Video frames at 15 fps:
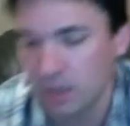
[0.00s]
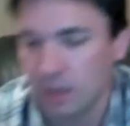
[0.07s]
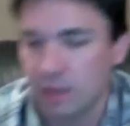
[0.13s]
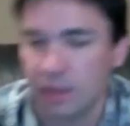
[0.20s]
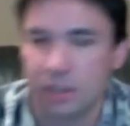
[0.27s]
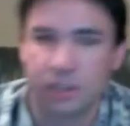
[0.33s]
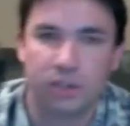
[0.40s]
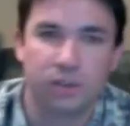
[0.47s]

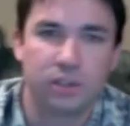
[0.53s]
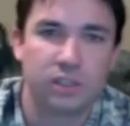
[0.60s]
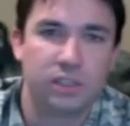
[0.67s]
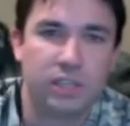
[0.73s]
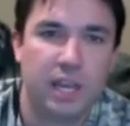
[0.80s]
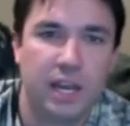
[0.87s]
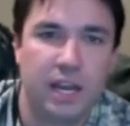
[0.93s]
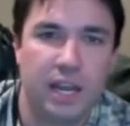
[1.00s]
This shoots in
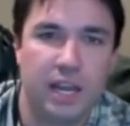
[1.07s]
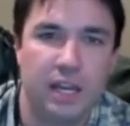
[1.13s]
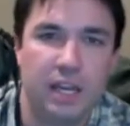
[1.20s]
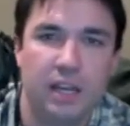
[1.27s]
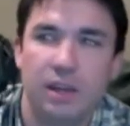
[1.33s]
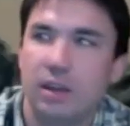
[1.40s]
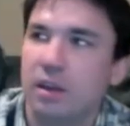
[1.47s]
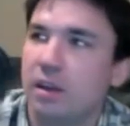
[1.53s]
1080.
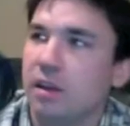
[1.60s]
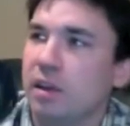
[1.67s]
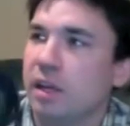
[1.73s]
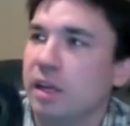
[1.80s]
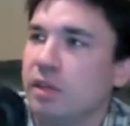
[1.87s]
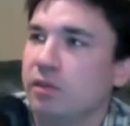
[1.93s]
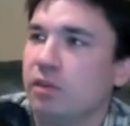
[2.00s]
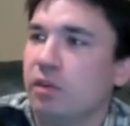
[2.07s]

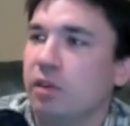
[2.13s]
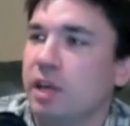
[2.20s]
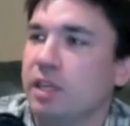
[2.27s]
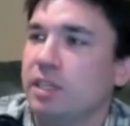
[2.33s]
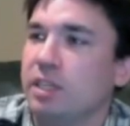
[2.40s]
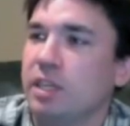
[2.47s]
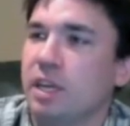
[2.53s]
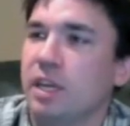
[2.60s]
It's full
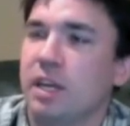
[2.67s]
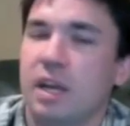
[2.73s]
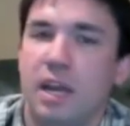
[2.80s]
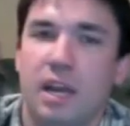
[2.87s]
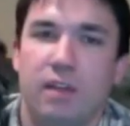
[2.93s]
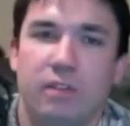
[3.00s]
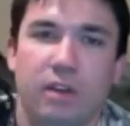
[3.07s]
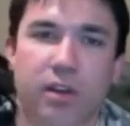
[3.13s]
HD, and I
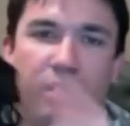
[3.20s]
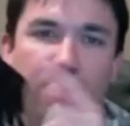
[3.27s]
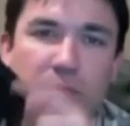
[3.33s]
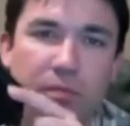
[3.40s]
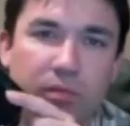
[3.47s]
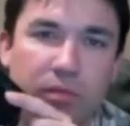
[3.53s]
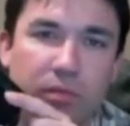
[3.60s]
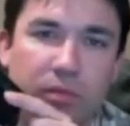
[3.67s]
have a
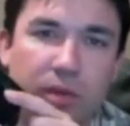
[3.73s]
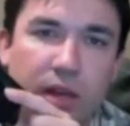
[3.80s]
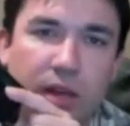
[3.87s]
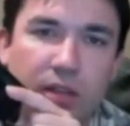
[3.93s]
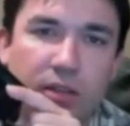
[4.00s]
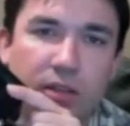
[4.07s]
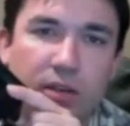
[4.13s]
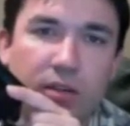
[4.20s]

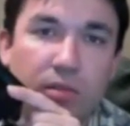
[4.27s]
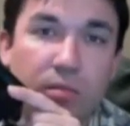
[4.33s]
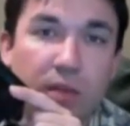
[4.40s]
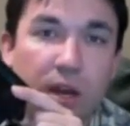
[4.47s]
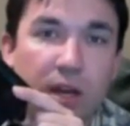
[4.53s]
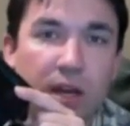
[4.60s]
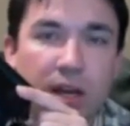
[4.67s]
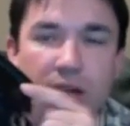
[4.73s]
external
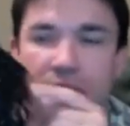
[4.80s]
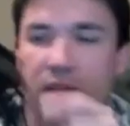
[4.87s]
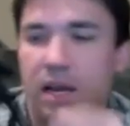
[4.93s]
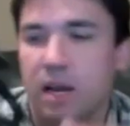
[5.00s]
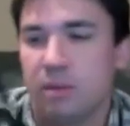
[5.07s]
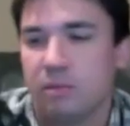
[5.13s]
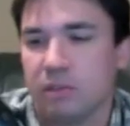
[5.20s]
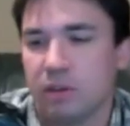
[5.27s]
mic on
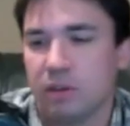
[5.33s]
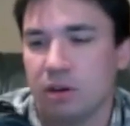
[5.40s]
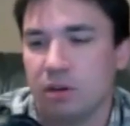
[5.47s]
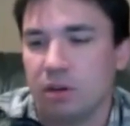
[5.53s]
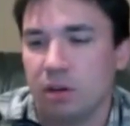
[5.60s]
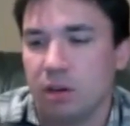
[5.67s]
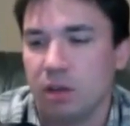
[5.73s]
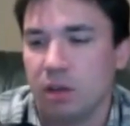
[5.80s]
top, so
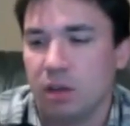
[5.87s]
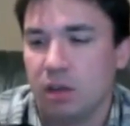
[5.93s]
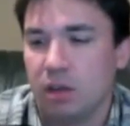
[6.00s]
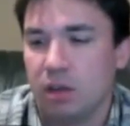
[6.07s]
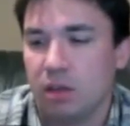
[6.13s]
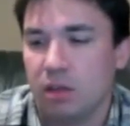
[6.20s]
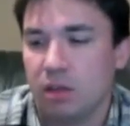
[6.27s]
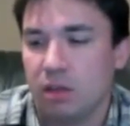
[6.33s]

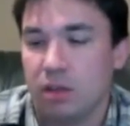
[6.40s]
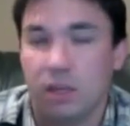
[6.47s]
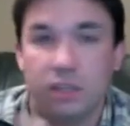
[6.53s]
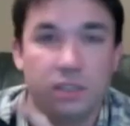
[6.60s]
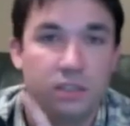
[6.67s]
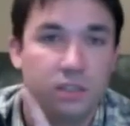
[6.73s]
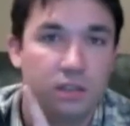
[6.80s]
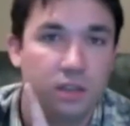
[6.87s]

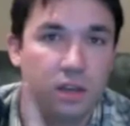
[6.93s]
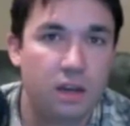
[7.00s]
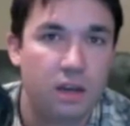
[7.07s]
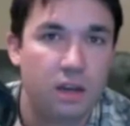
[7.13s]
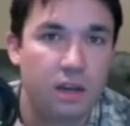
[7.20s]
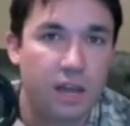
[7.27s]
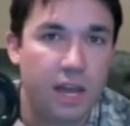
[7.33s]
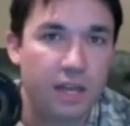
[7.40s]
this
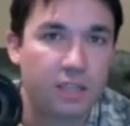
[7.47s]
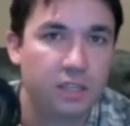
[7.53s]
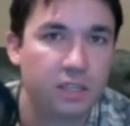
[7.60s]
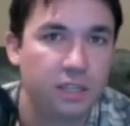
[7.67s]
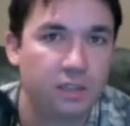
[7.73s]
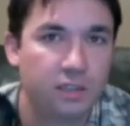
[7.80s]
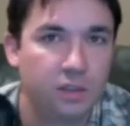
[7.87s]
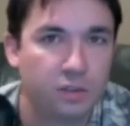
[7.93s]
uh, actually
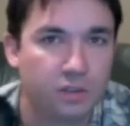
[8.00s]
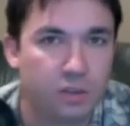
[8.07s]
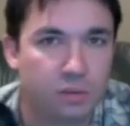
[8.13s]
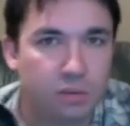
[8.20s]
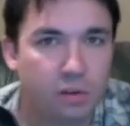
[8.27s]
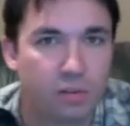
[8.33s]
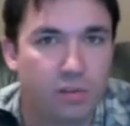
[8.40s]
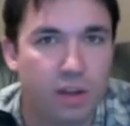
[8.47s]
is used in
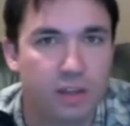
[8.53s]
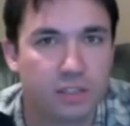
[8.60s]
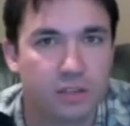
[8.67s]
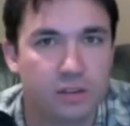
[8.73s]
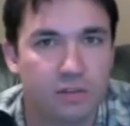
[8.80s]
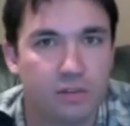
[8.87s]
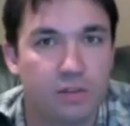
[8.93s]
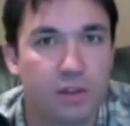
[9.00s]

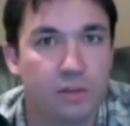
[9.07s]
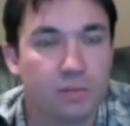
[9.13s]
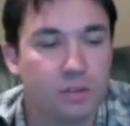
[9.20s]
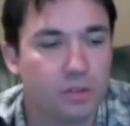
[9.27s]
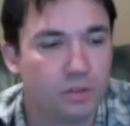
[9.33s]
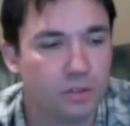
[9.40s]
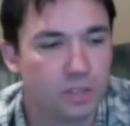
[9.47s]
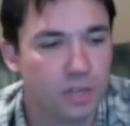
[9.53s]
professional film
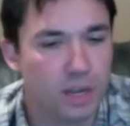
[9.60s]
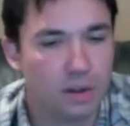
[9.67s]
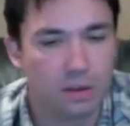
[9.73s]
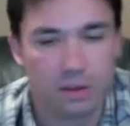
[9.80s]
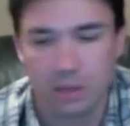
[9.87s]
shoots now.